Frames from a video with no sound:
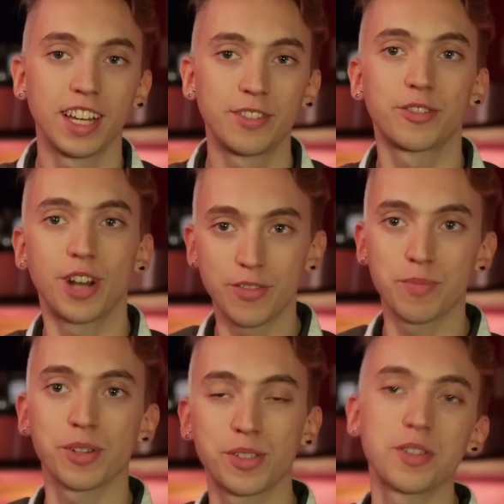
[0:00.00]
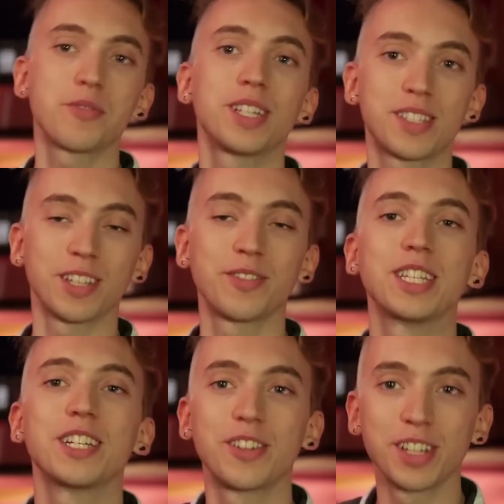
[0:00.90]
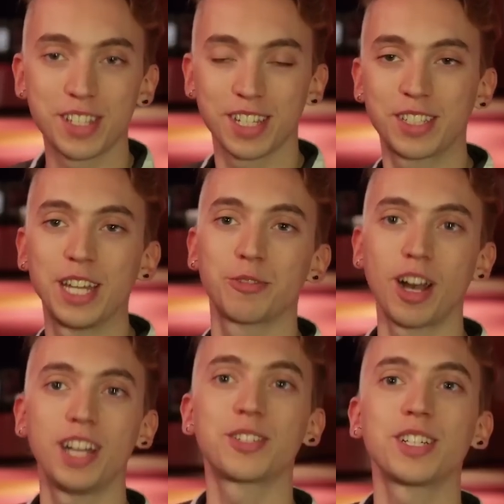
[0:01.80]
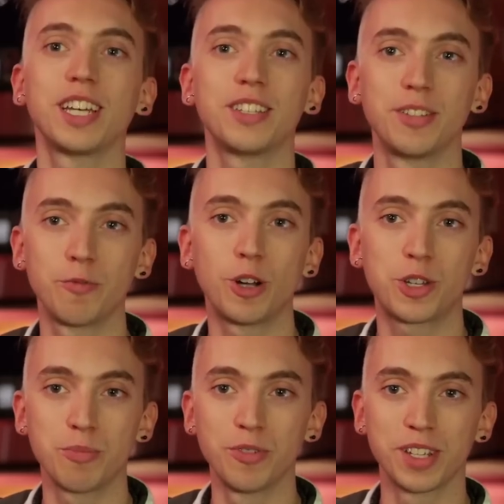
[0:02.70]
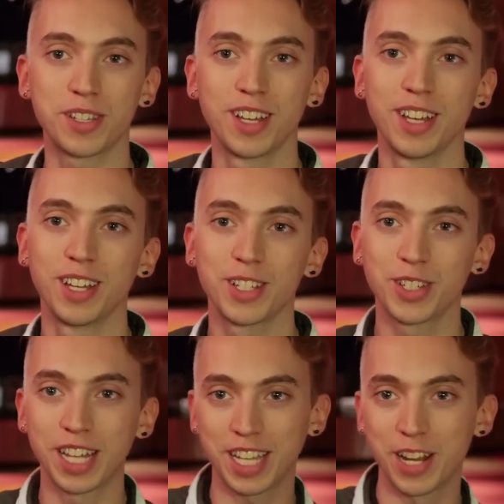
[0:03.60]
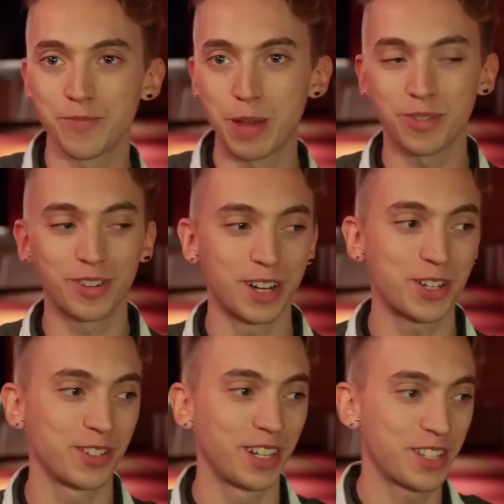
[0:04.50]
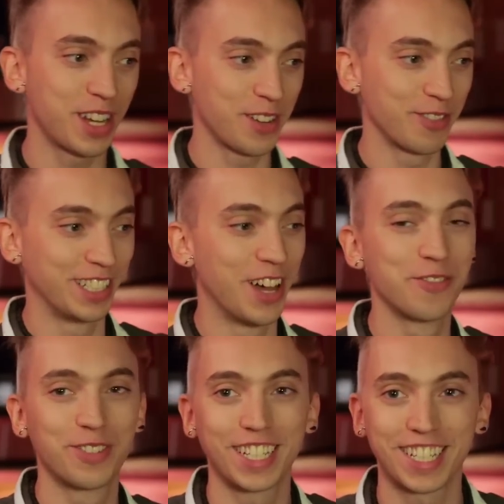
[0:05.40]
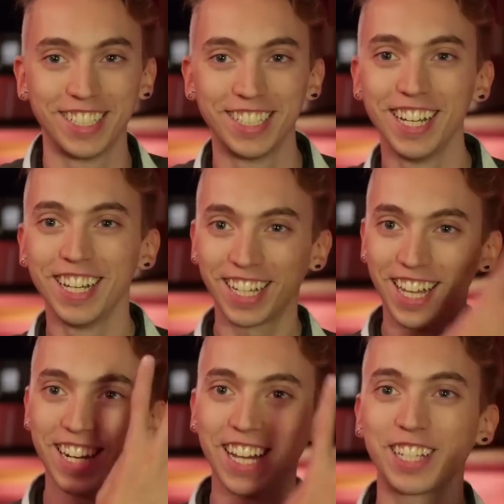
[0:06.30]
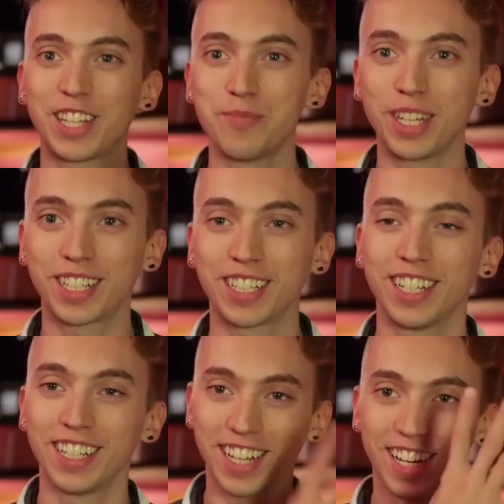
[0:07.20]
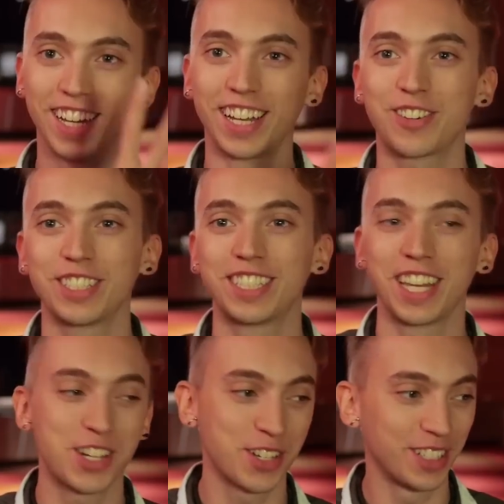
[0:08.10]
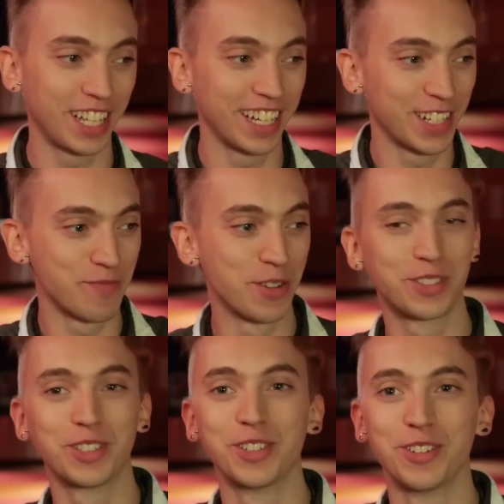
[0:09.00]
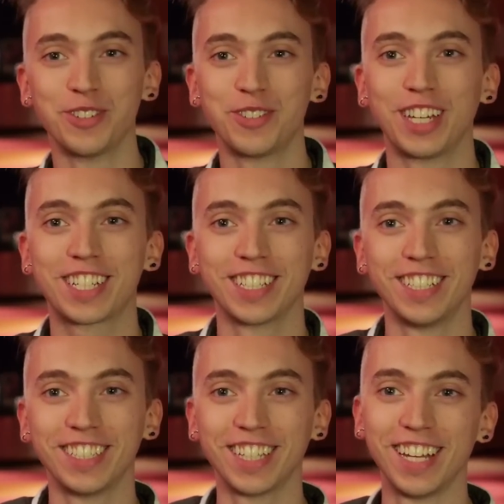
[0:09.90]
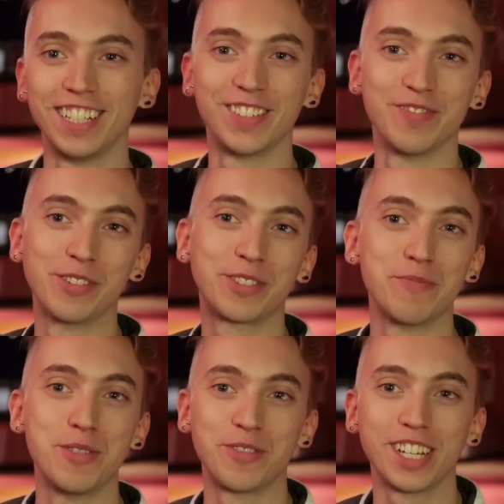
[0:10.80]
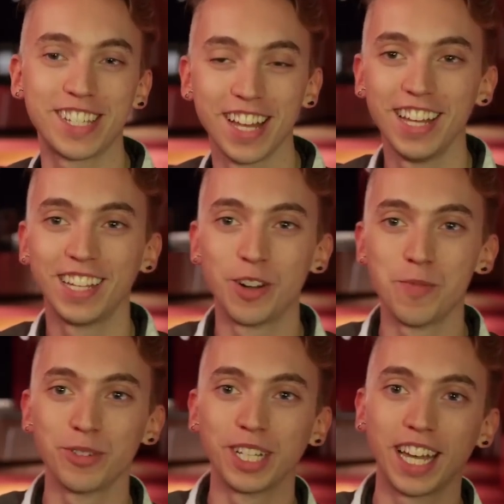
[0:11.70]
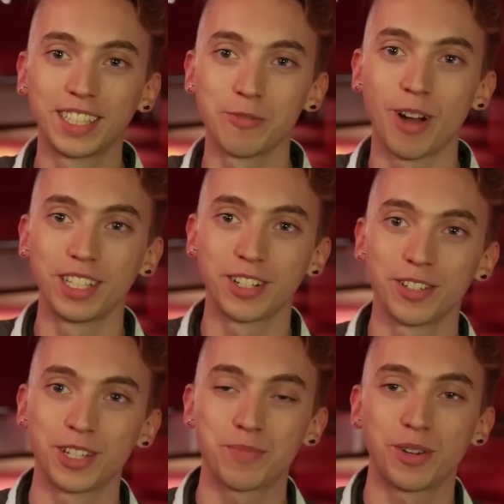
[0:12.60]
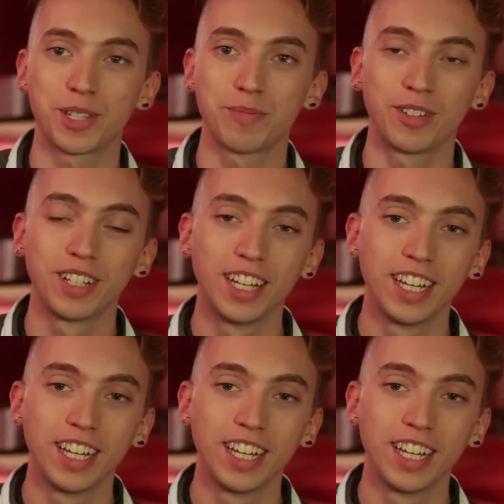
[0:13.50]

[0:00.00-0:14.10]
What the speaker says: And for every person that reads, there is 10 to 100 that watch movies. So that's kind of my progression. I started with nonfiction, get academic accreditation, then move to fiction, and then move to movies, and hopefully get the wider audience possible.